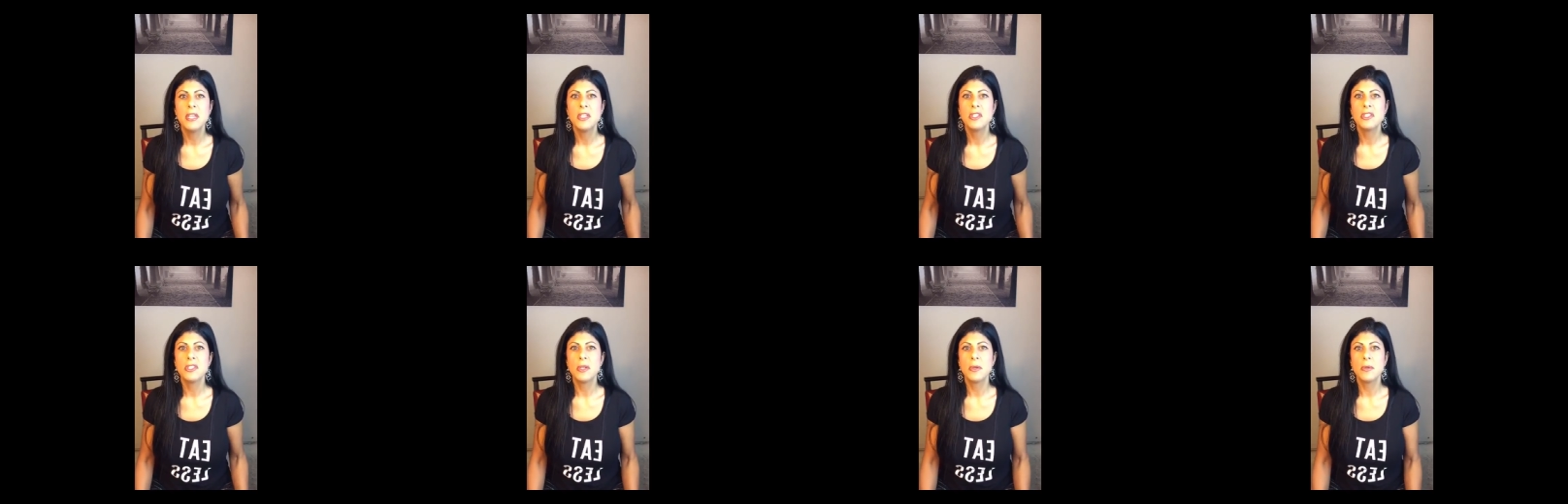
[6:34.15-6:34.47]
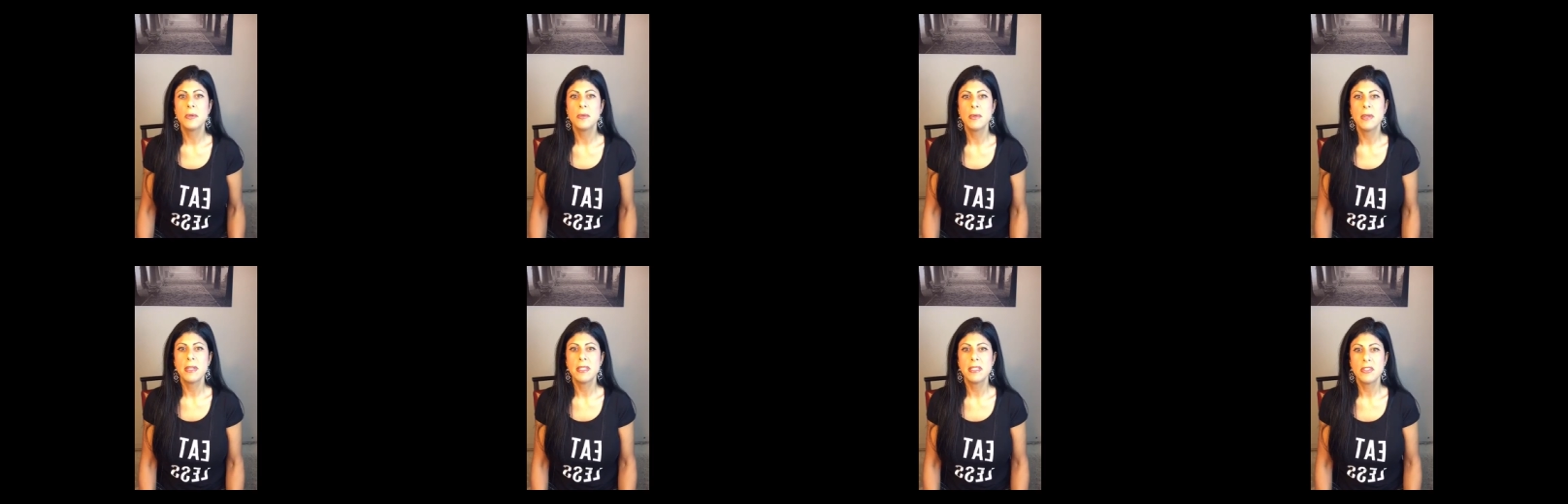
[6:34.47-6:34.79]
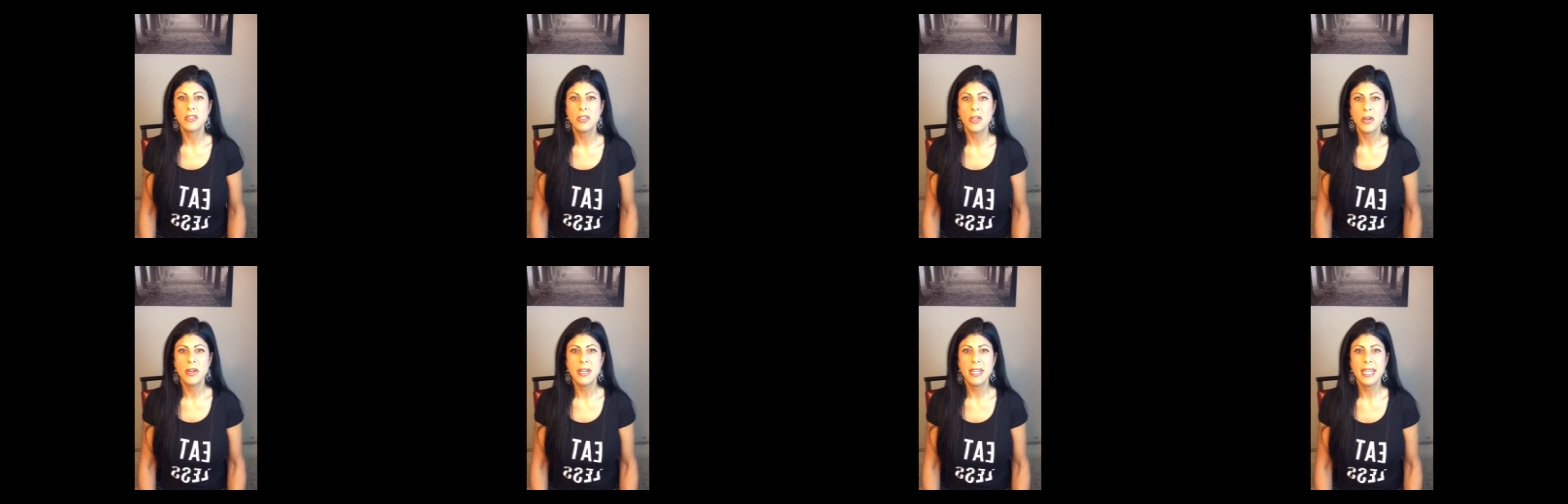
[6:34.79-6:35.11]
So
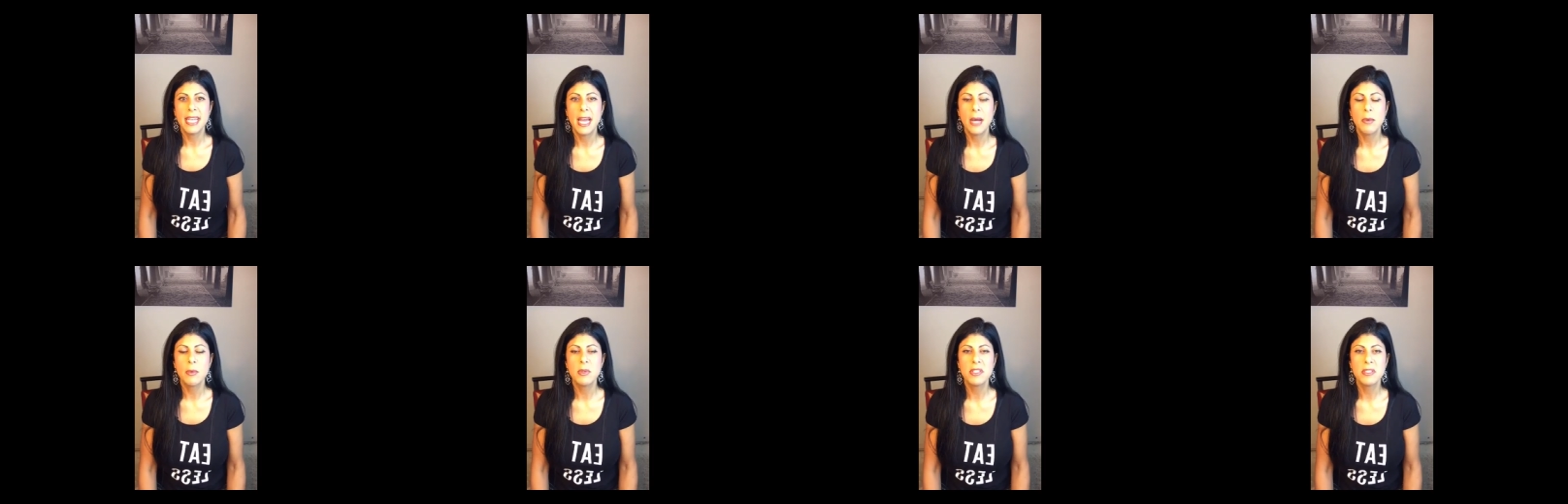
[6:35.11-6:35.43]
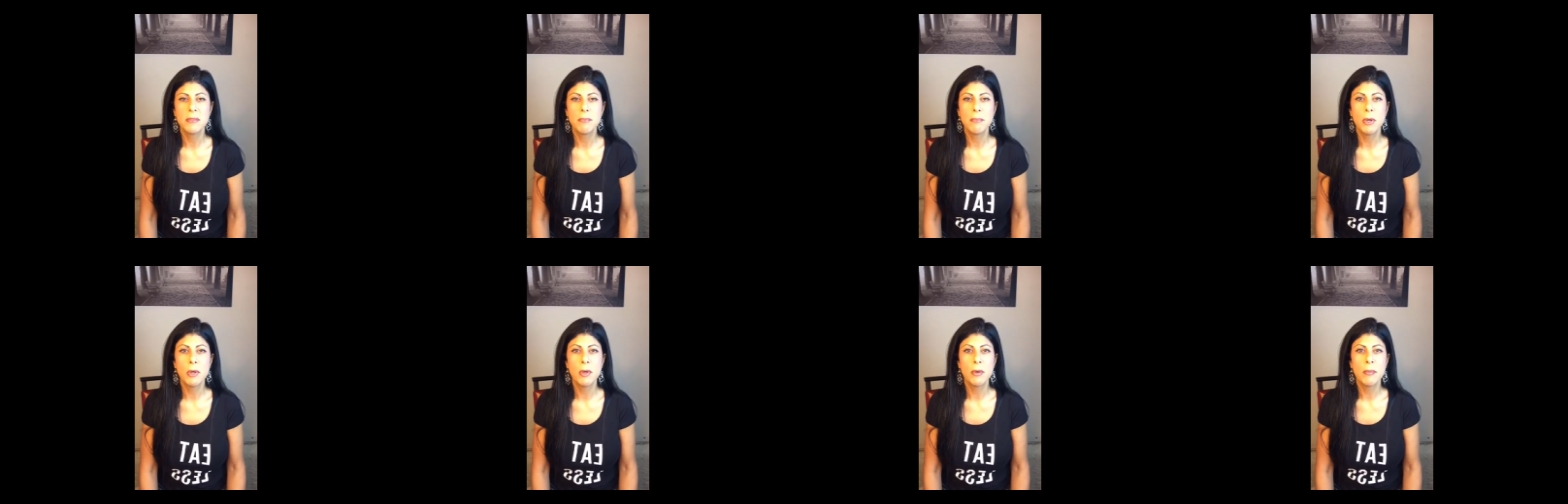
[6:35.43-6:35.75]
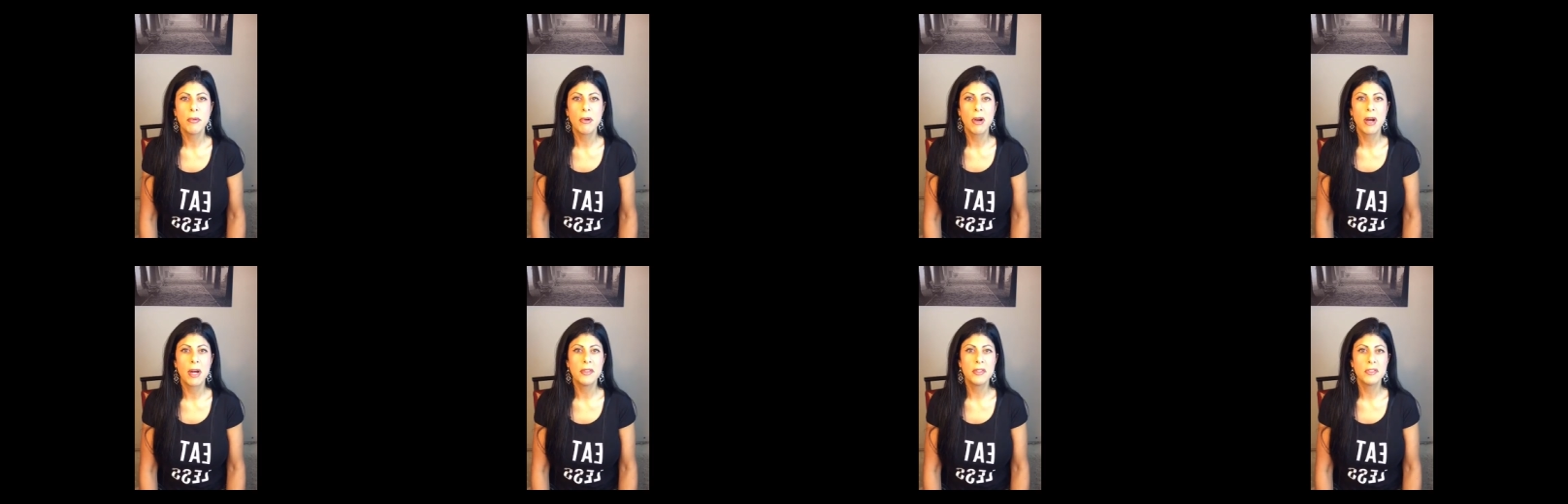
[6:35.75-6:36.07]
starting out with some bone
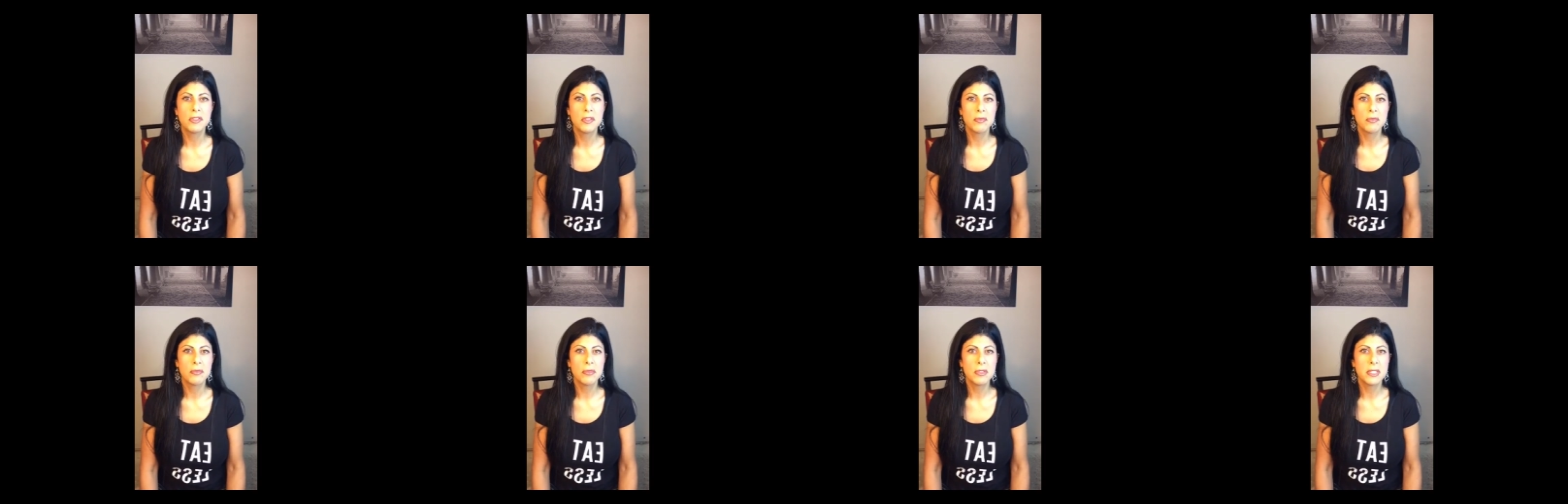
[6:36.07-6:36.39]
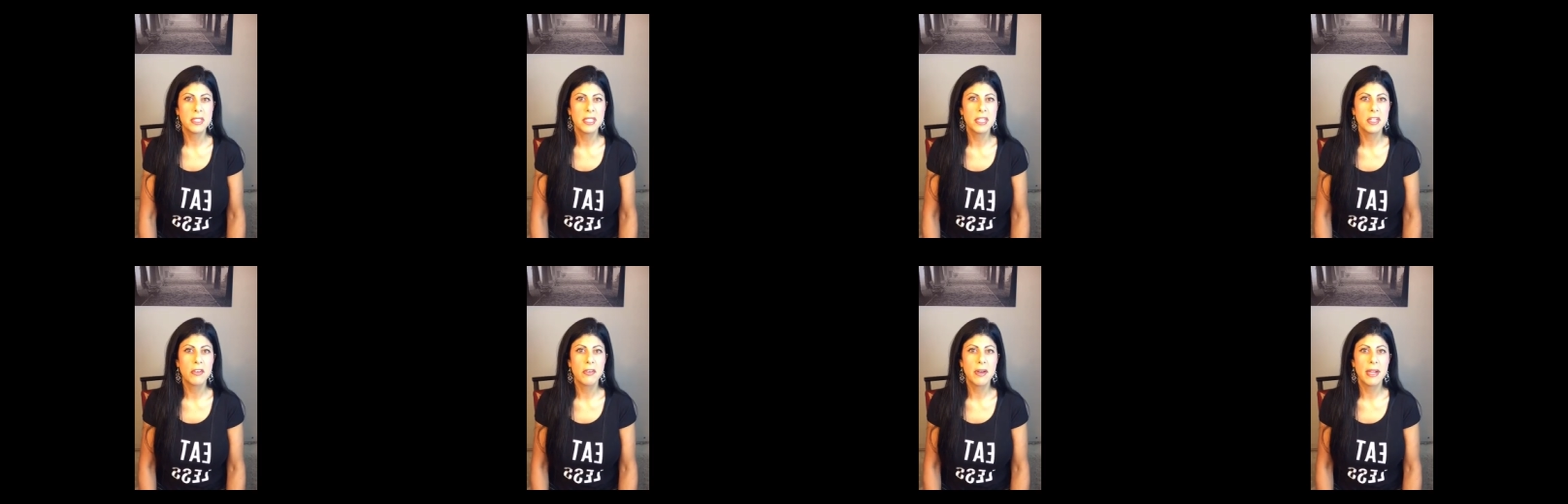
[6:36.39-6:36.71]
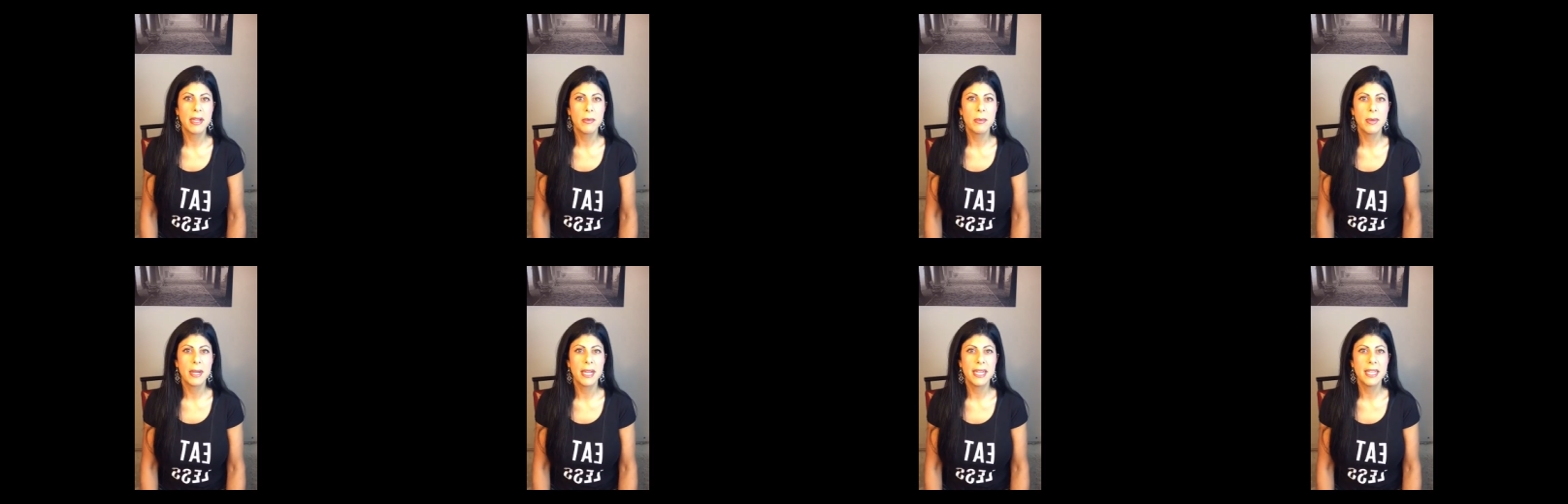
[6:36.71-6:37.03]
broth is a really
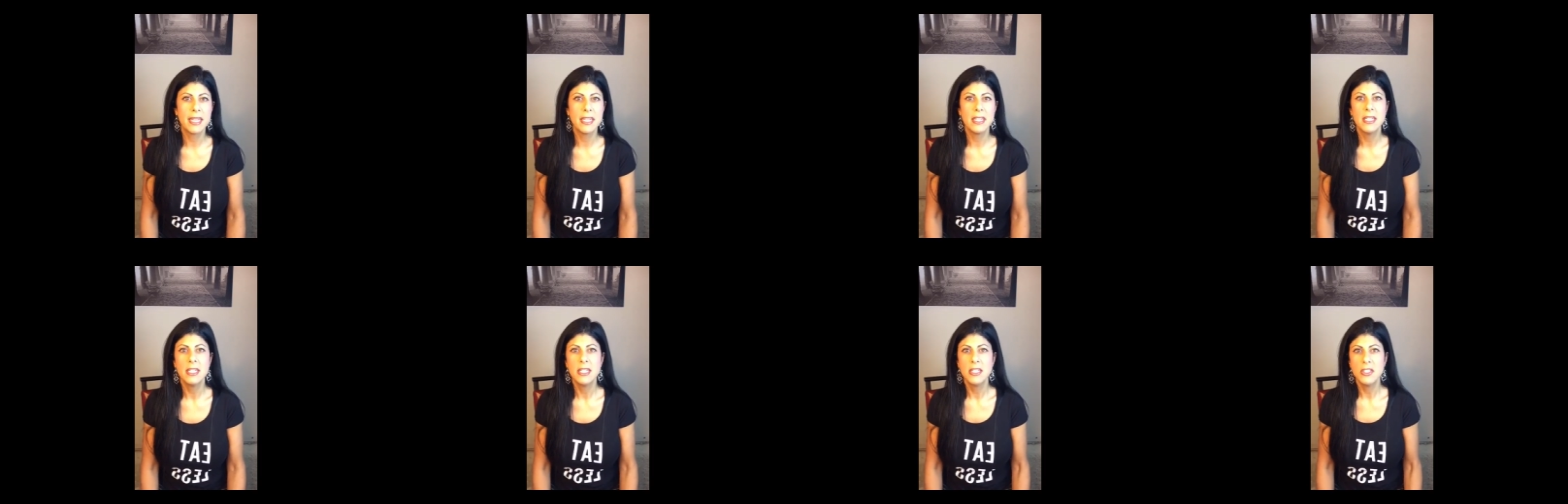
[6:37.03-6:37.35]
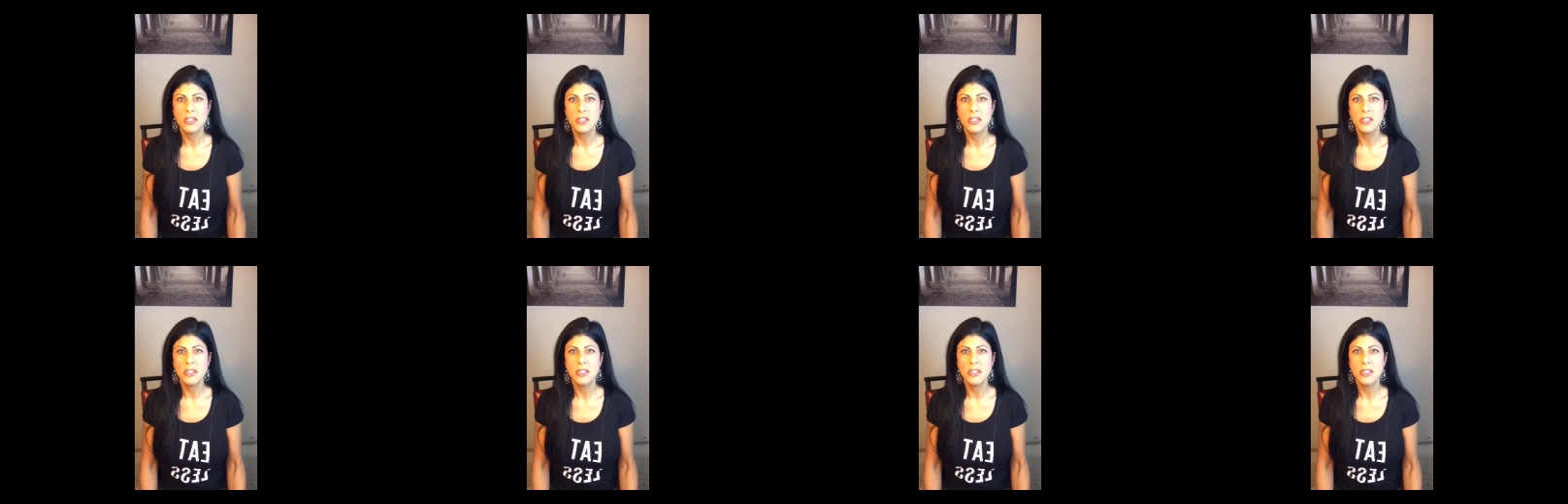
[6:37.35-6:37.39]
great way